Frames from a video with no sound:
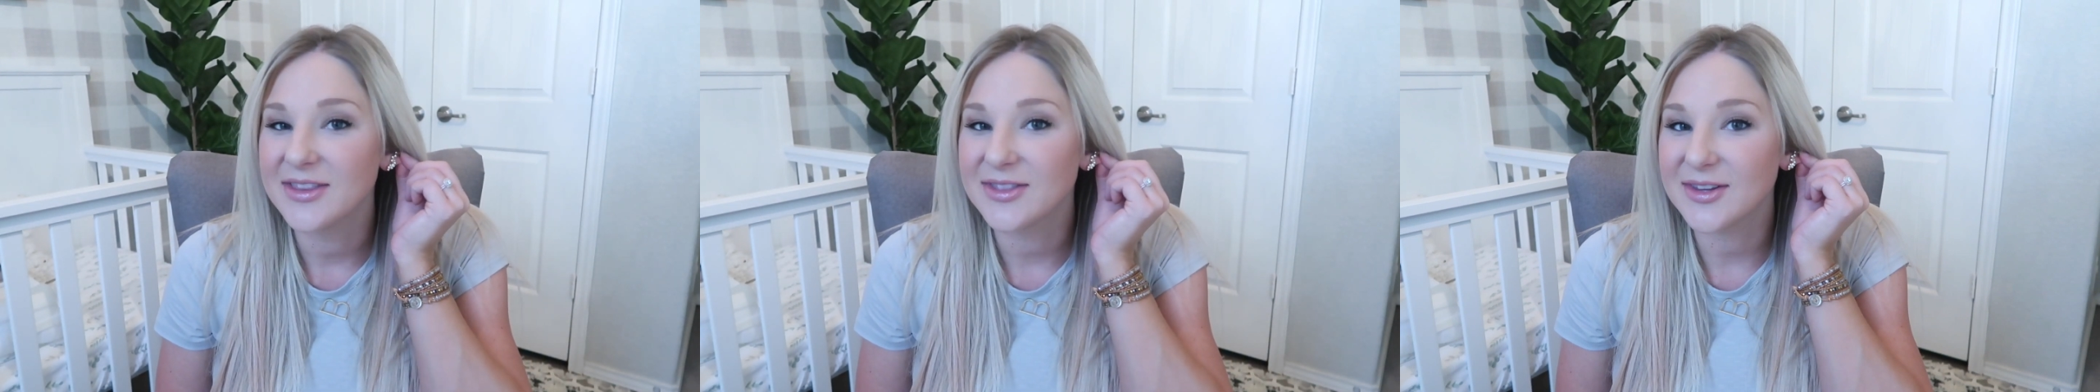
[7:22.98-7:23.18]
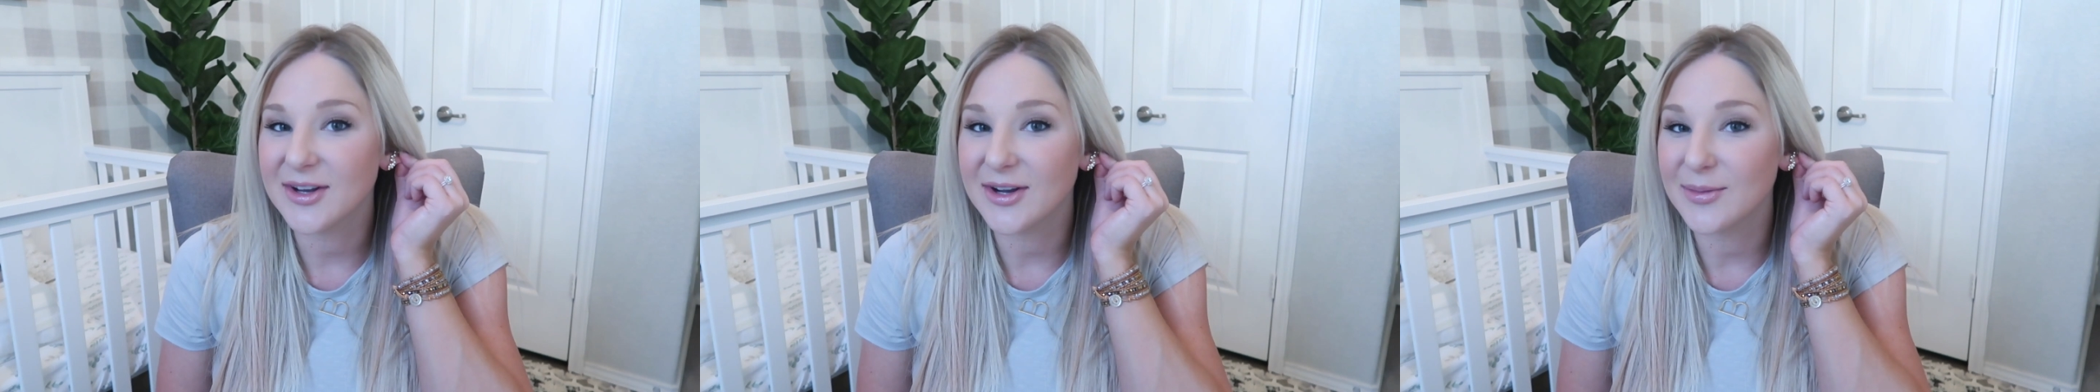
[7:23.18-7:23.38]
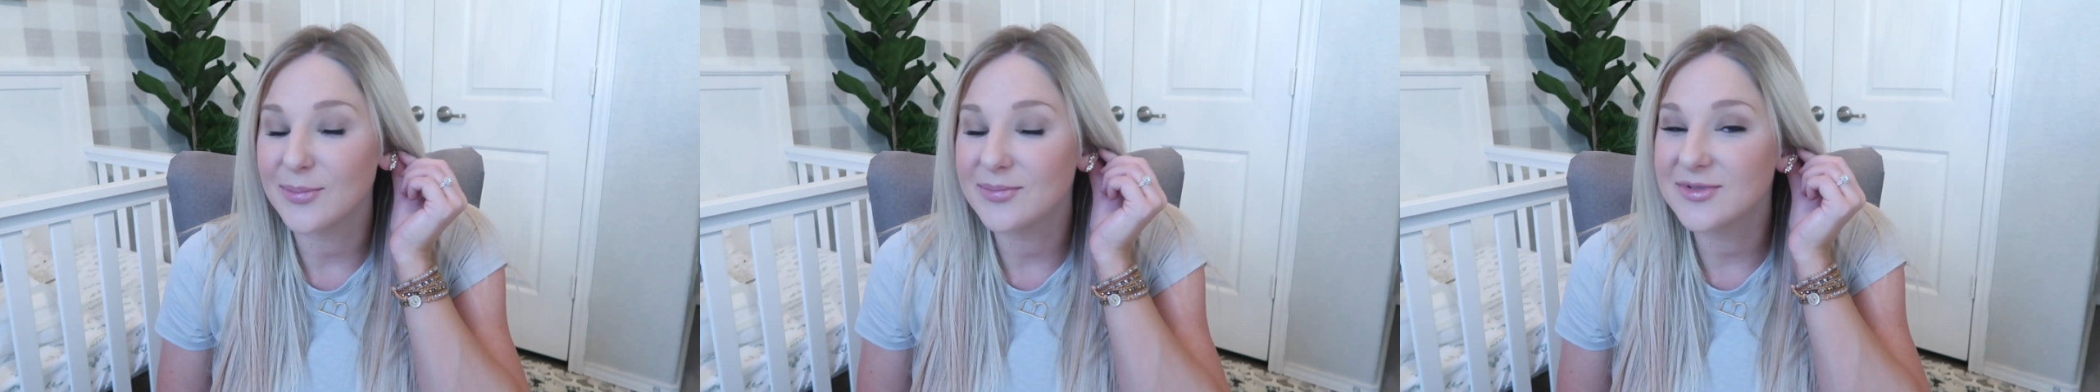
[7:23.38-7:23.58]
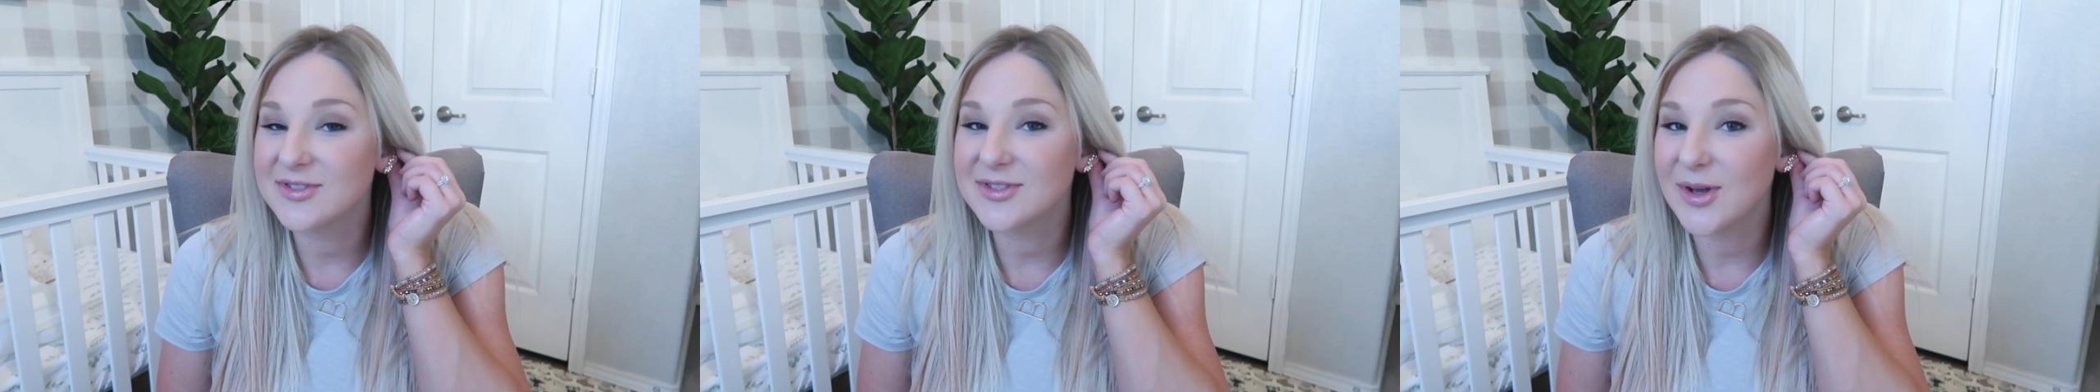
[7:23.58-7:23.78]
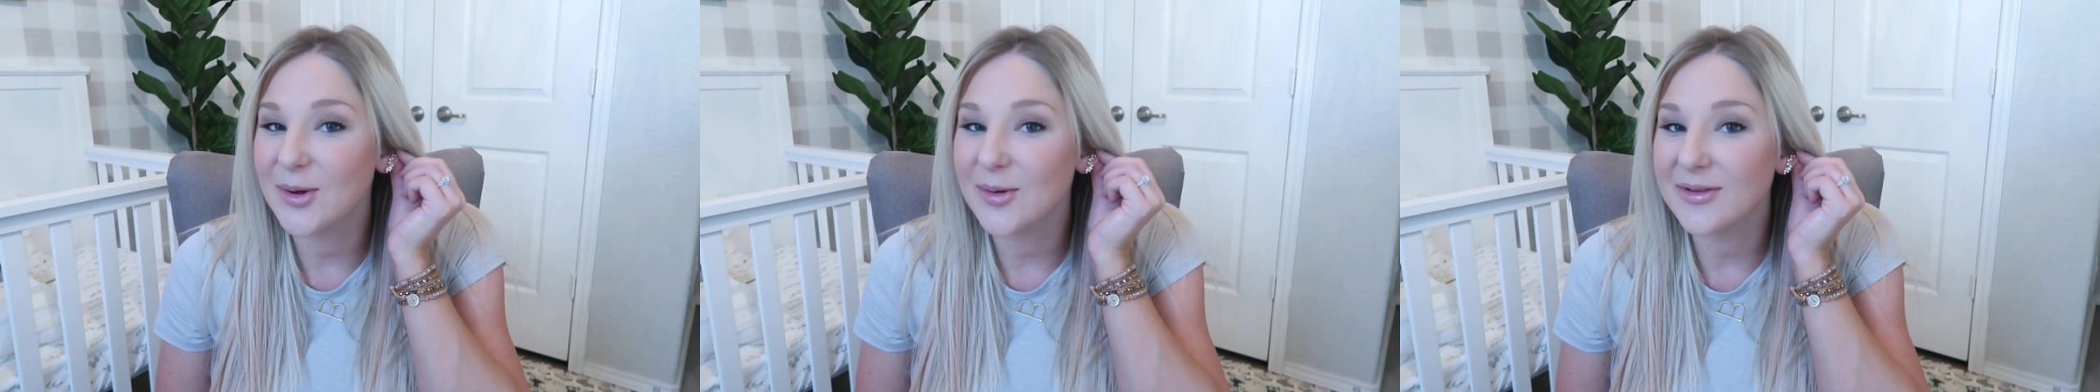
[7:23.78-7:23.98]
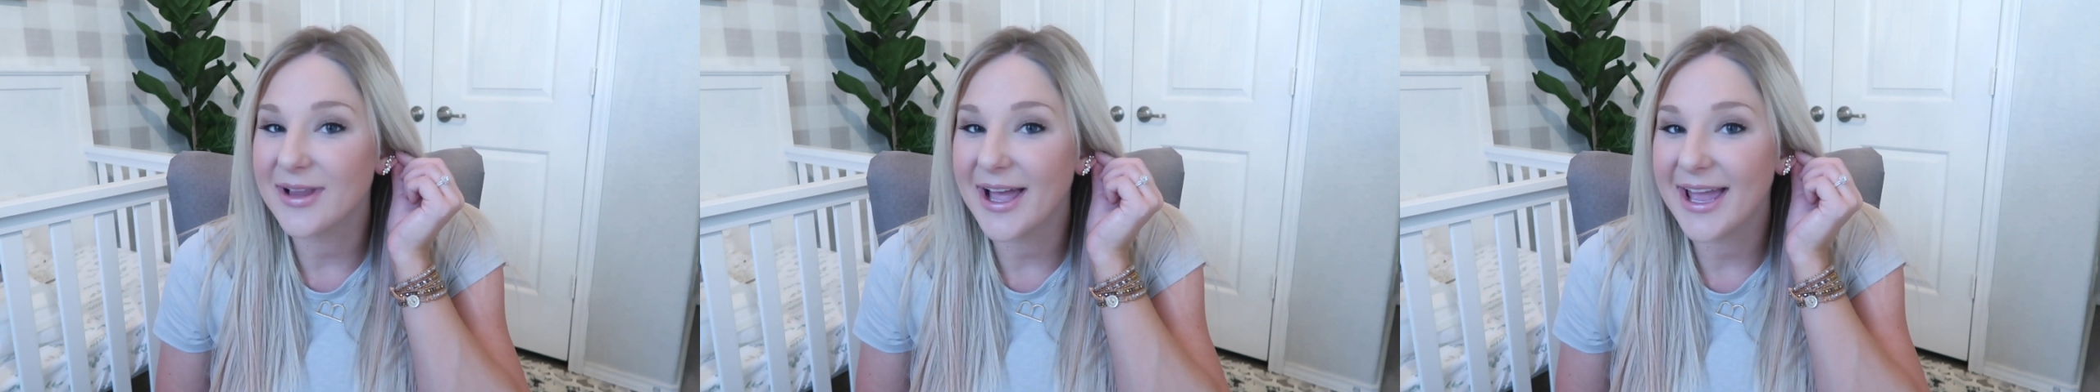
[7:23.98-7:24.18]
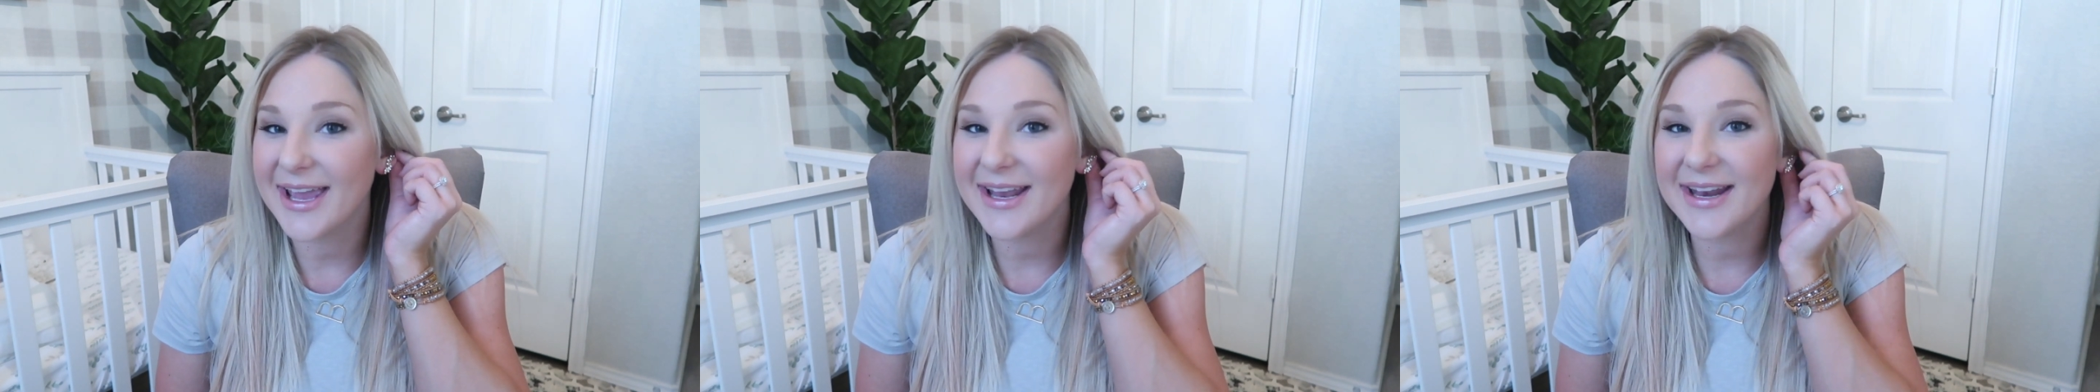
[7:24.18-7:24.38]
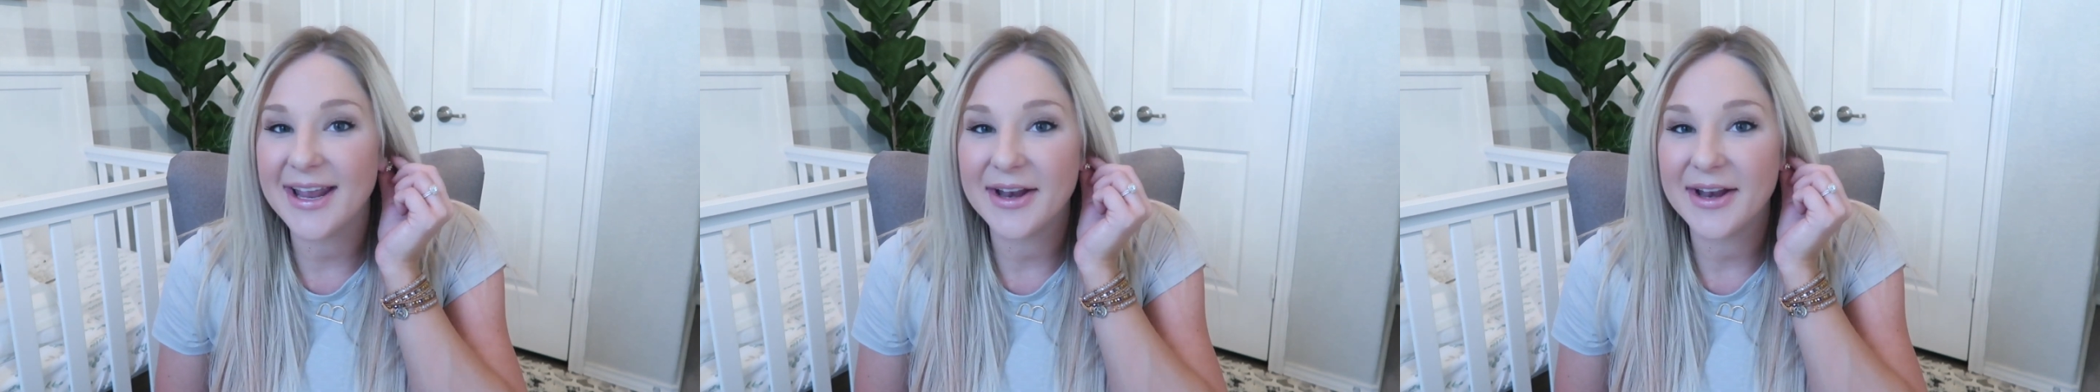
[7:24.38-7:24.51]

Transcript: They're so light